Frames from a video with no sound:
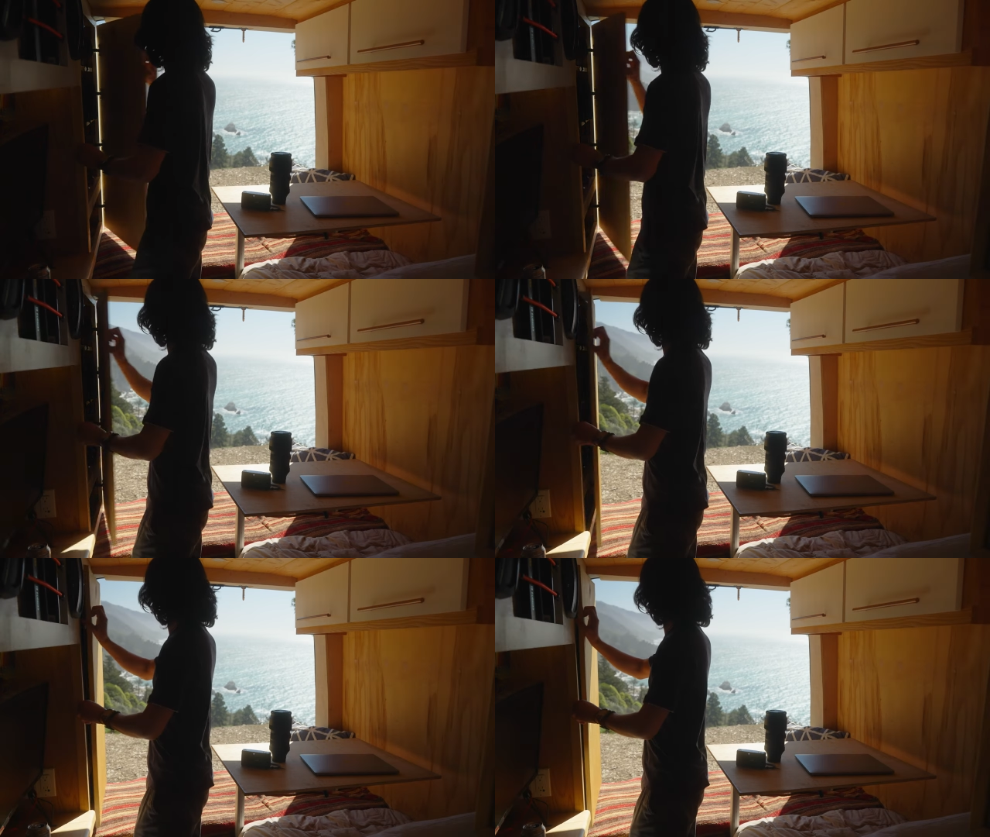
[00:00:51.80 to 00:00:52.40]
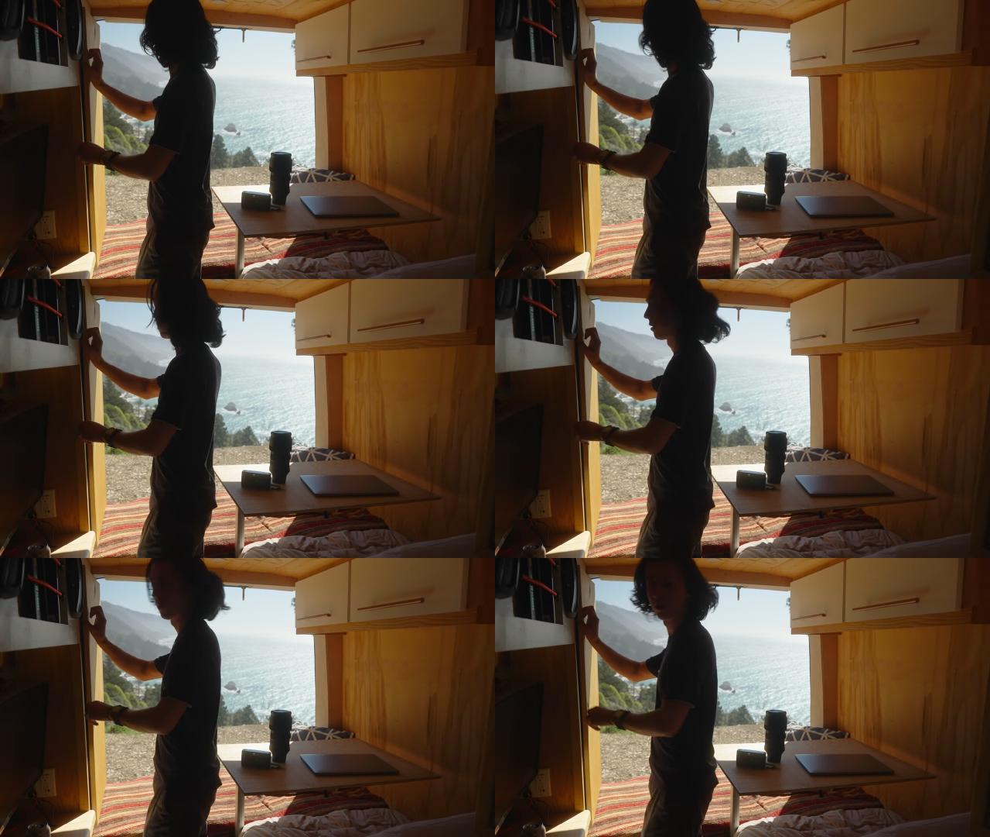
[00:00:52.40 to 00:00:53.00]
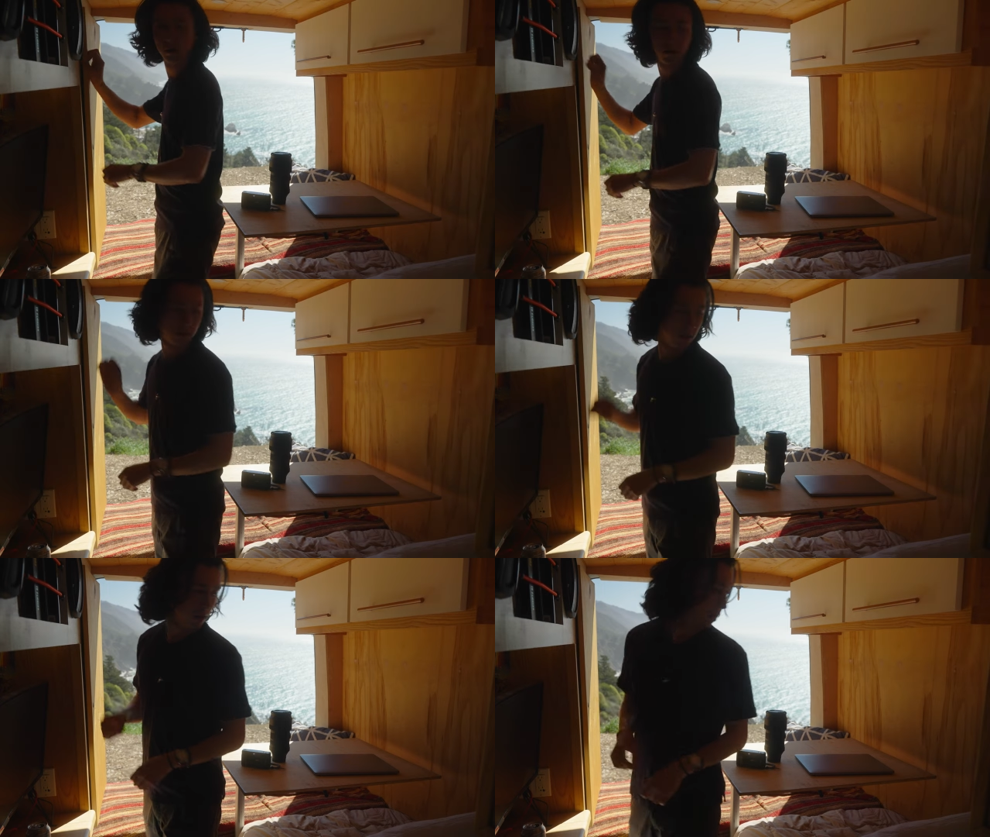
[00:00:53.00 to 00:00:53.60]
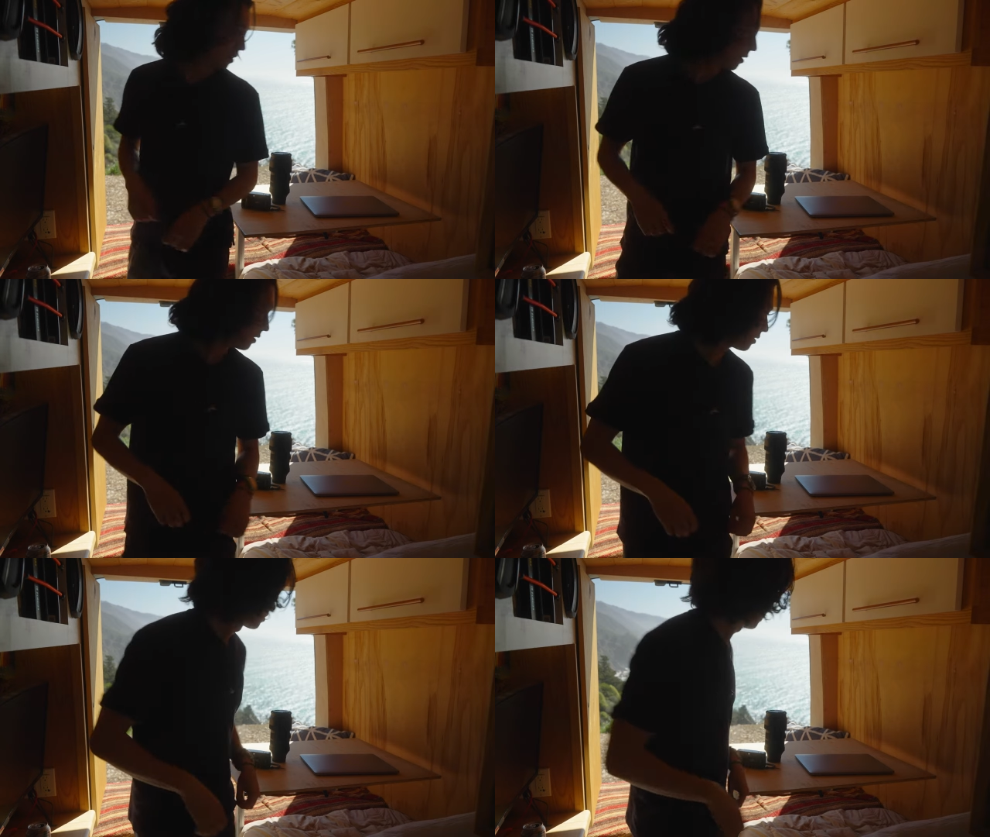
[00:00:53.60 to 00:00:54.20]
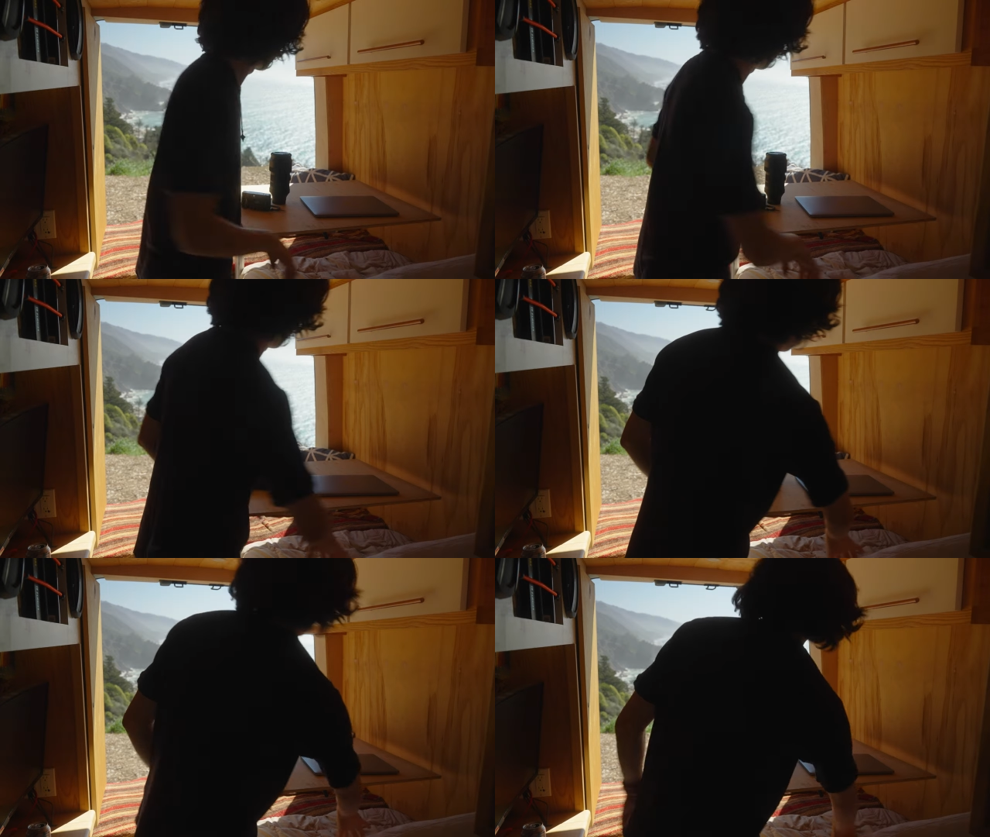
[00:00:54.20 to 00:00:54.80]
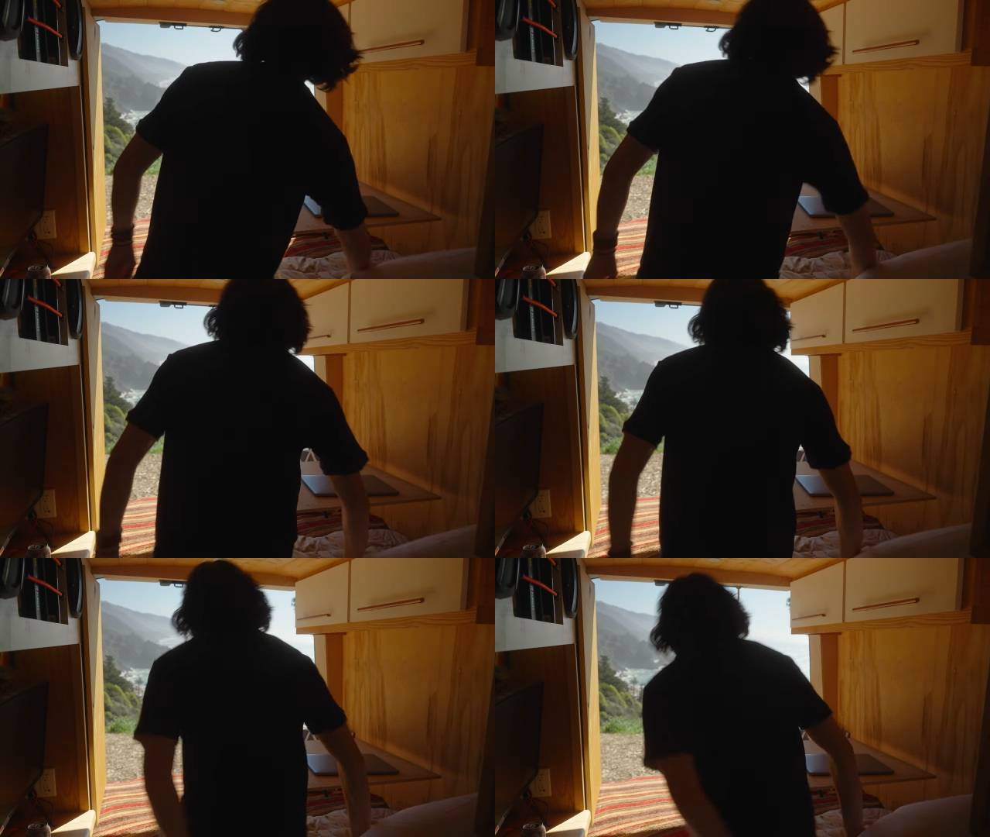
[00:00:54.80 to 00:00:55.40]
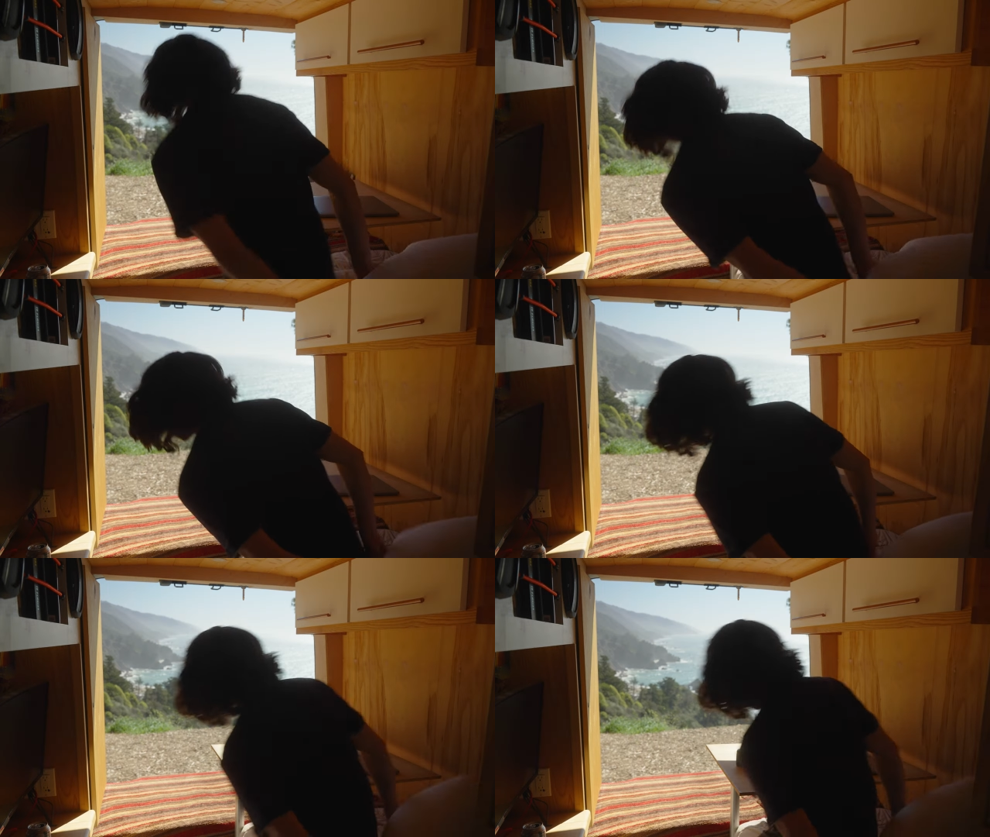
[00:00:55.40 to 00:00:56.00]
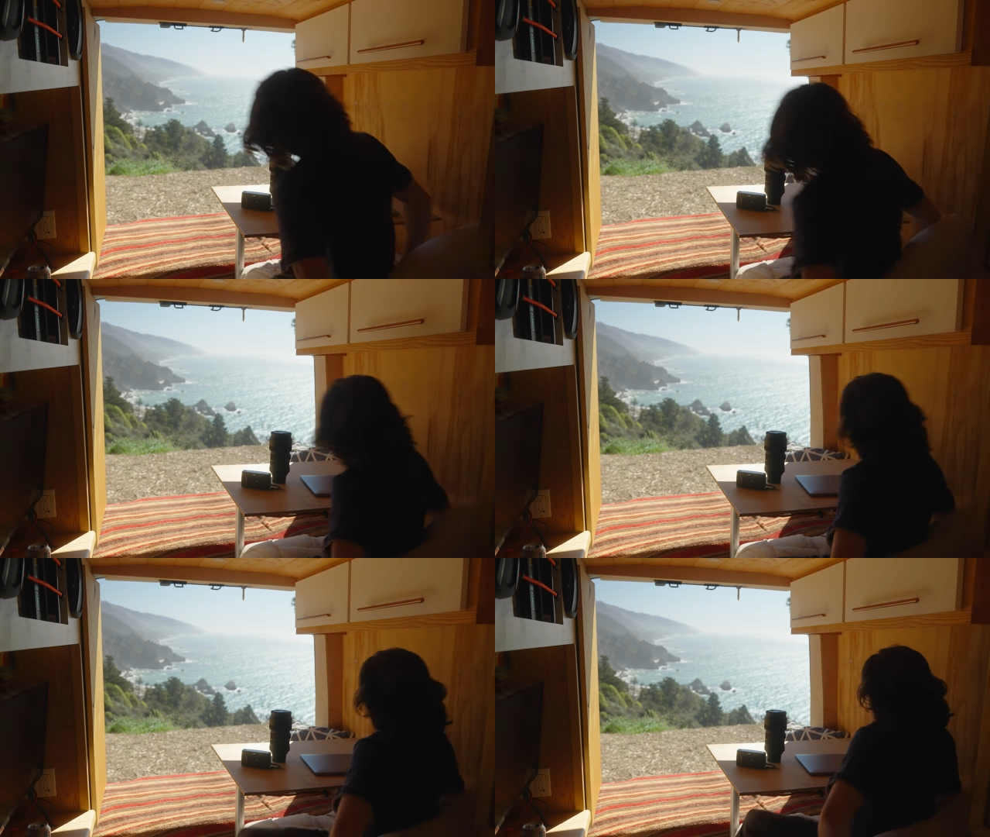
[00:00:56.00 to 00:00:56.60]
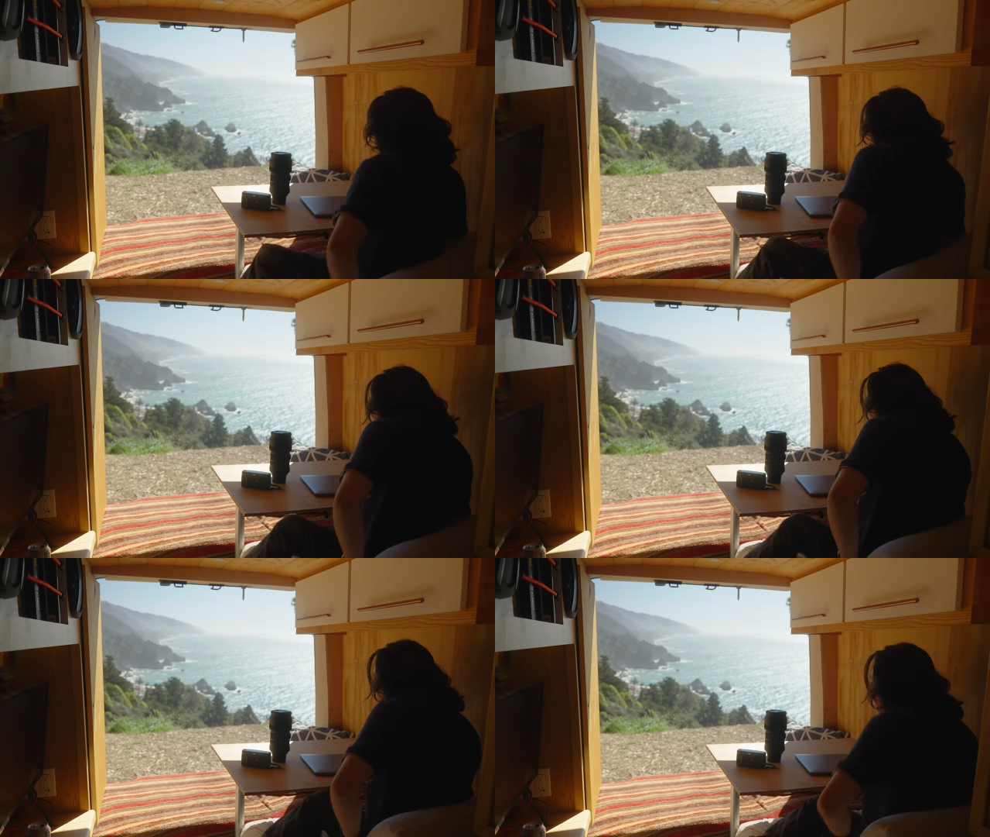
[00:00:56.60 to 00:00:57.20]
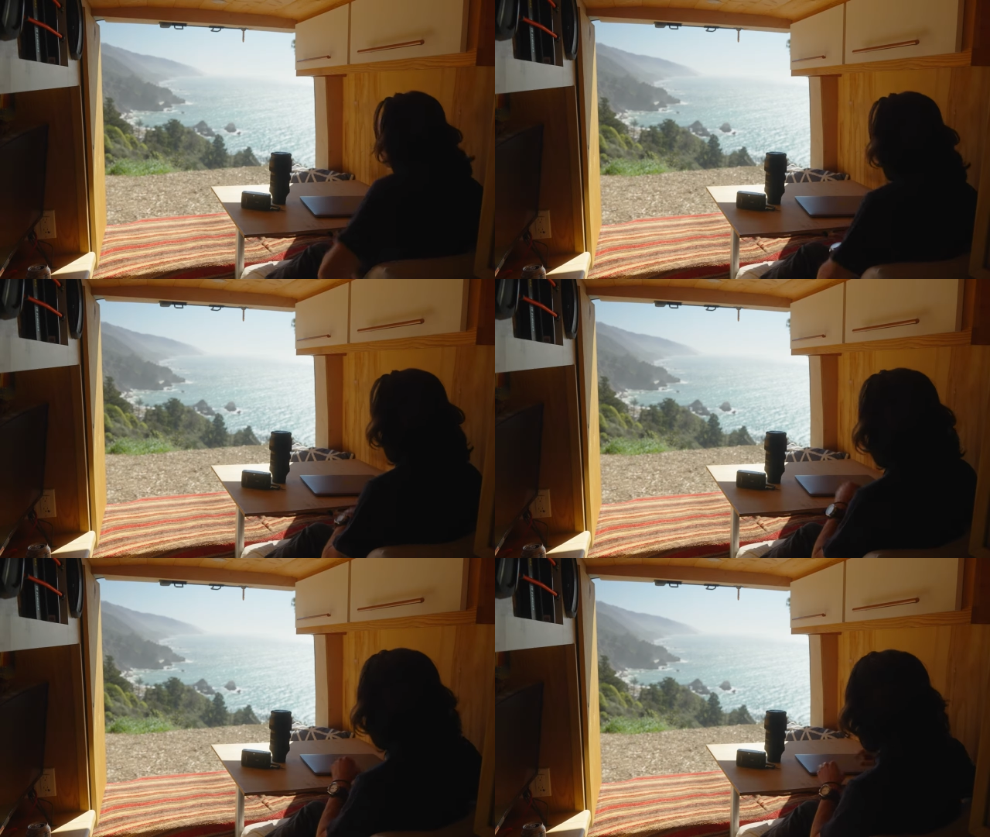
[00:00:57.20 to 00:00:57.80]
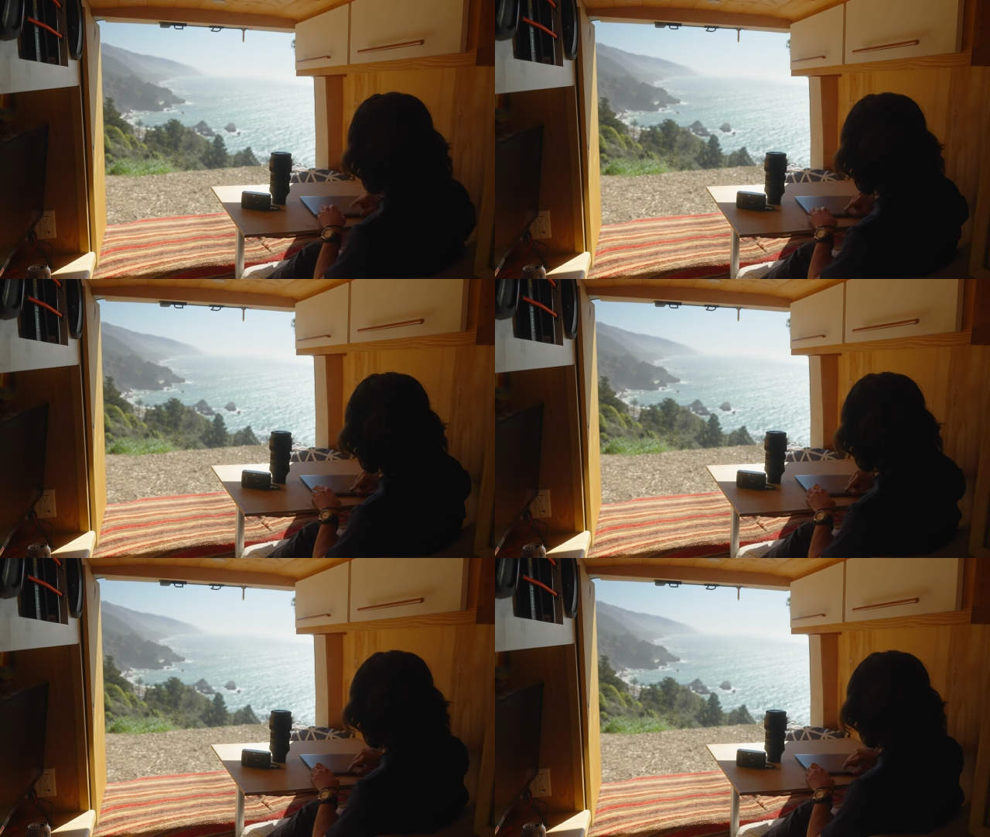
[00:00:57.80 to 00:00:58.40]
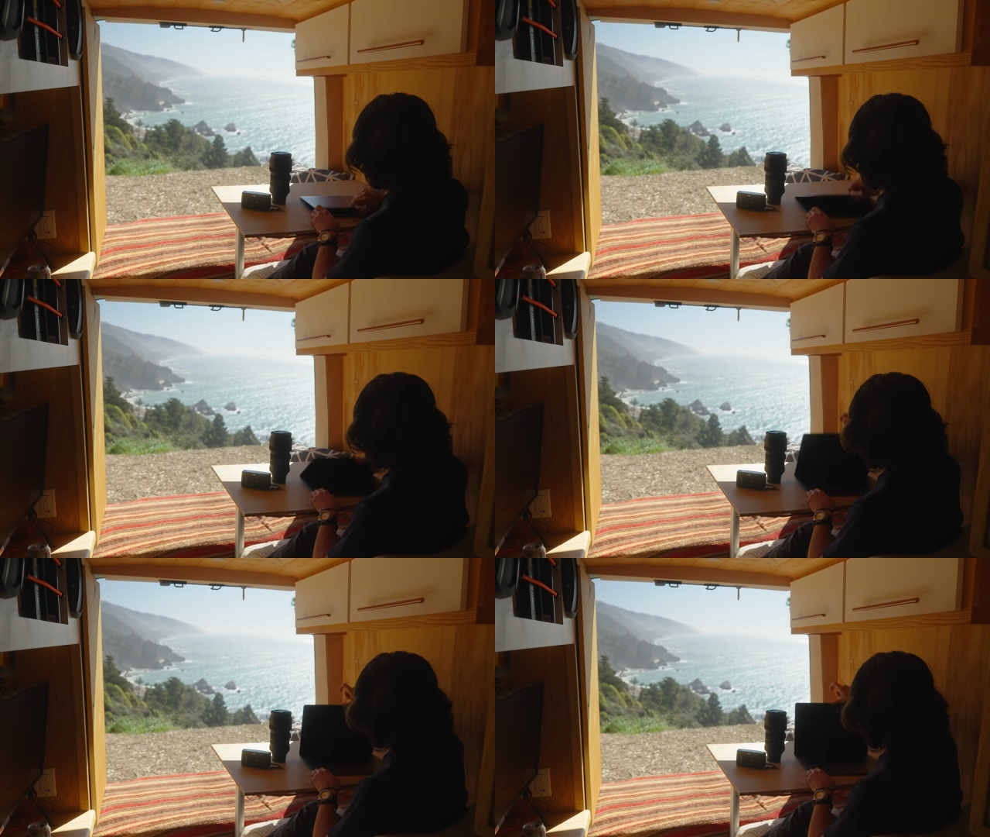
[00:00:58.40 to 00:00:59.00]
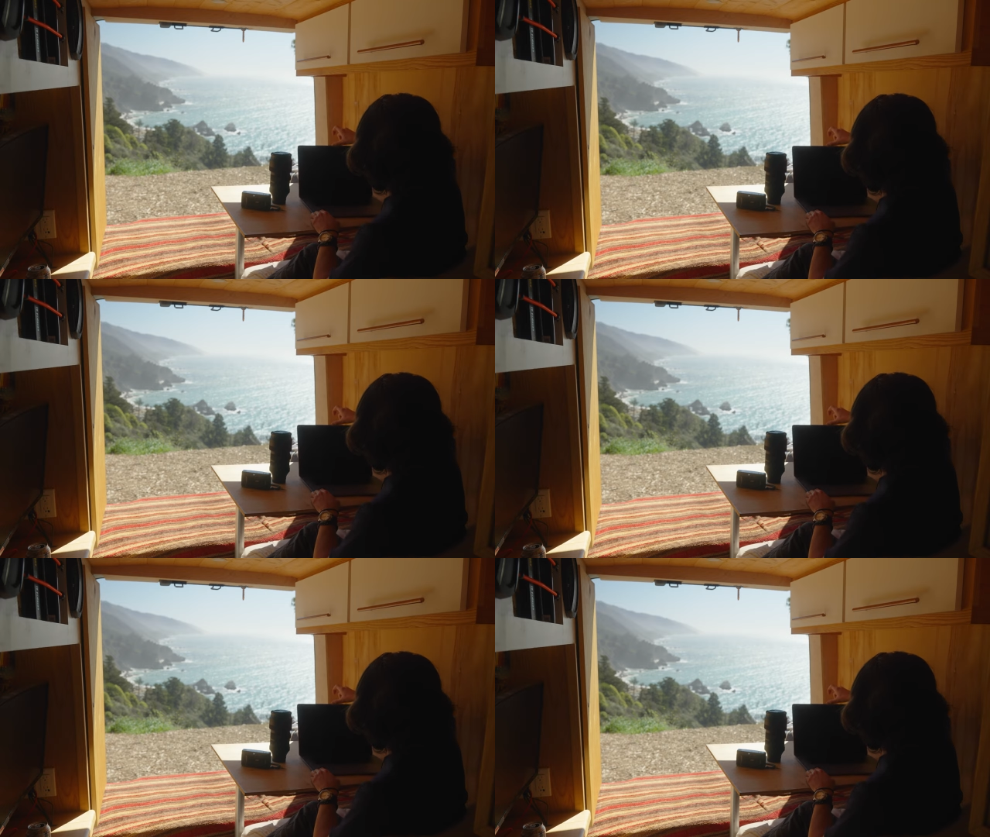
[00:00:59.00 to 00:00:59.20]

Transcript: Nobody's mouth can be seen.